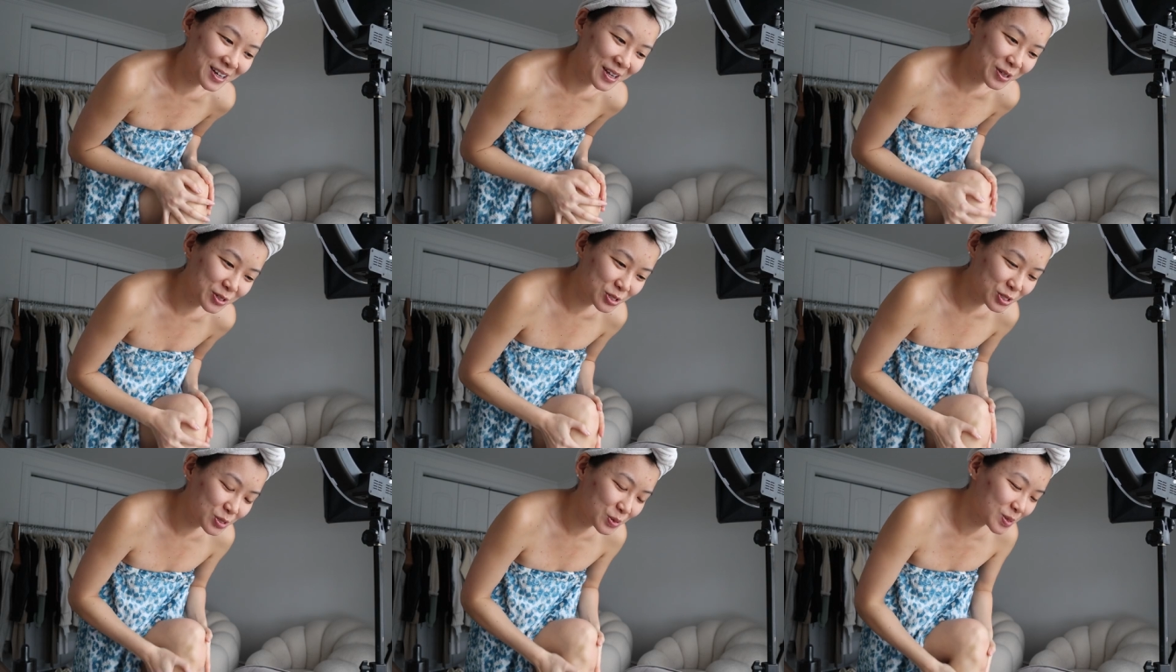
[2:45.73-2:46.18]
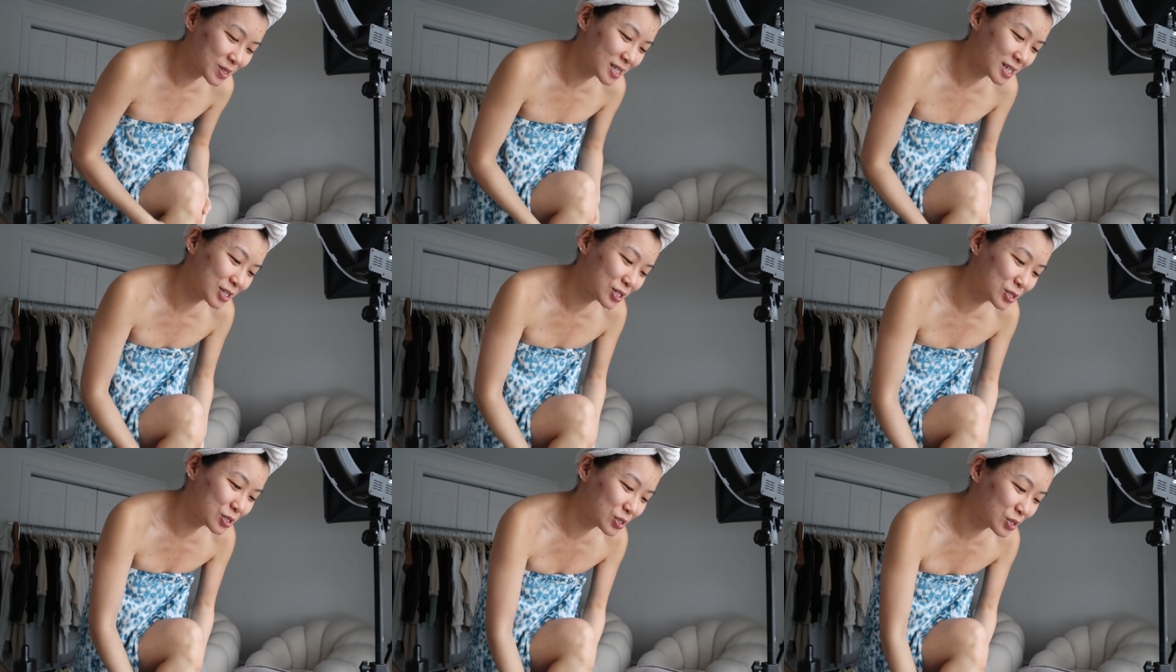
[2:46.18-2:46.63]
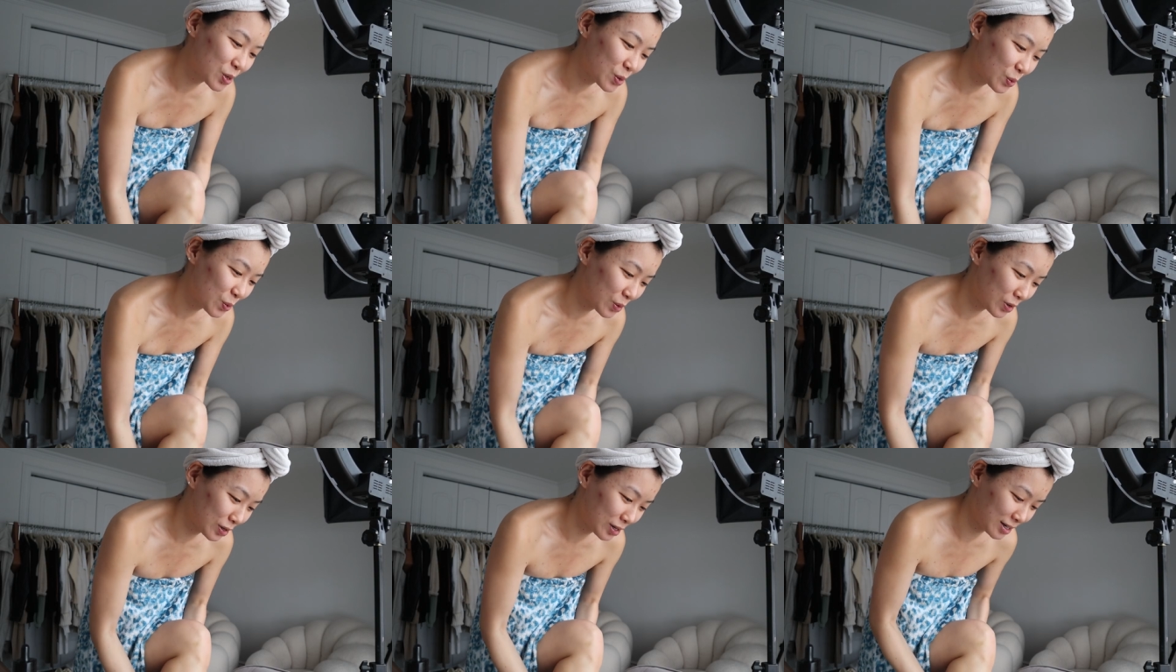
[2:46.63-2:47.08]
You know, she was like
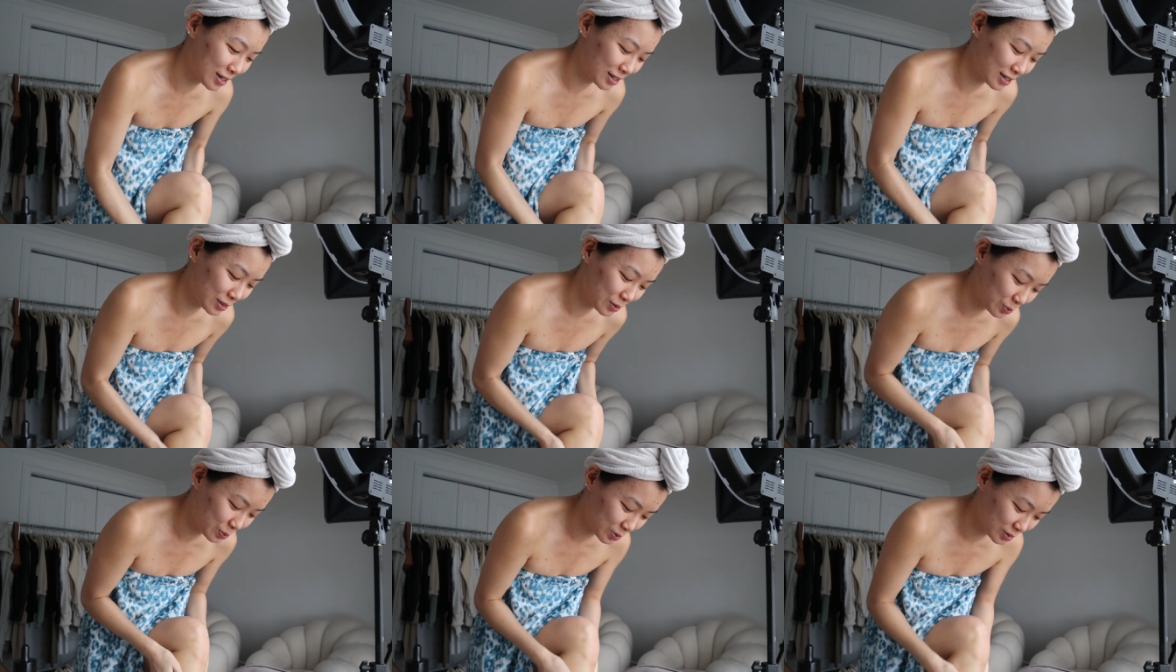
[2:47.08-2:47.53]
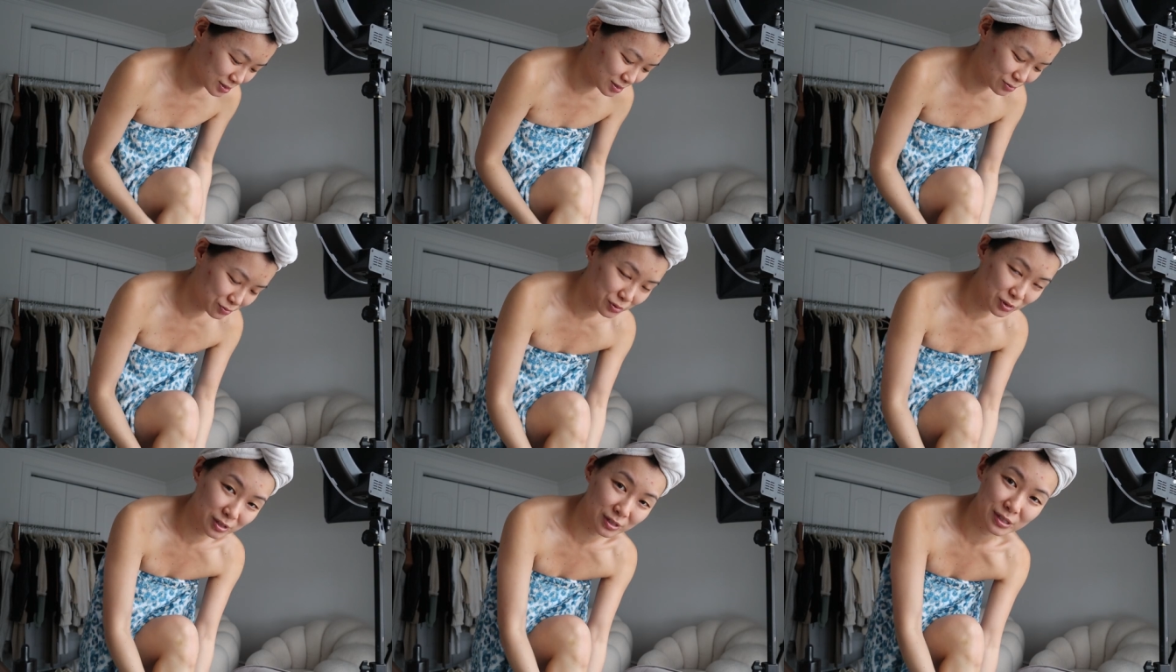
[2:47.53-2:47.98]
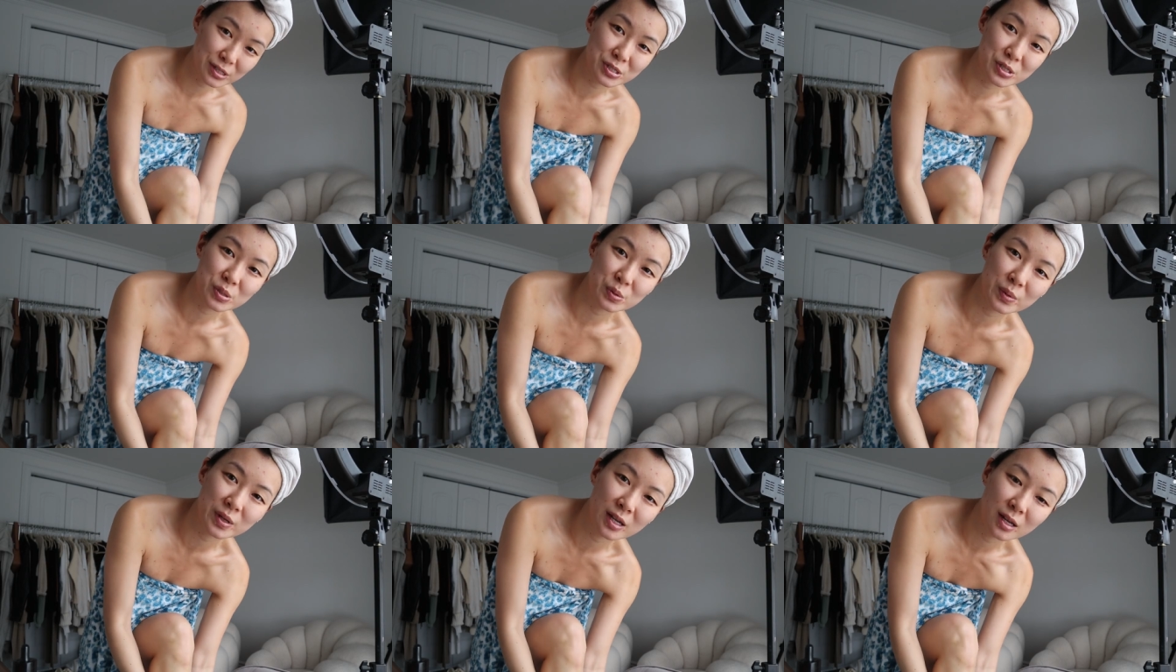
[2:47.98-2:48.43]
so worried. It was really
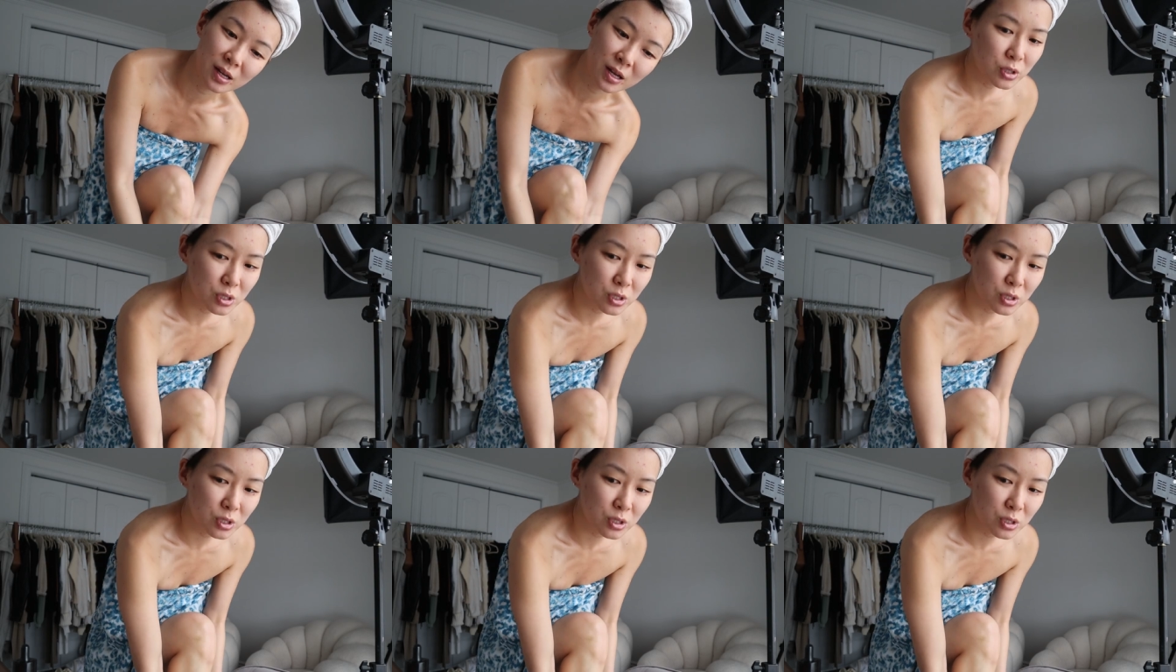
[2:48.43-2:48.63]
sweet,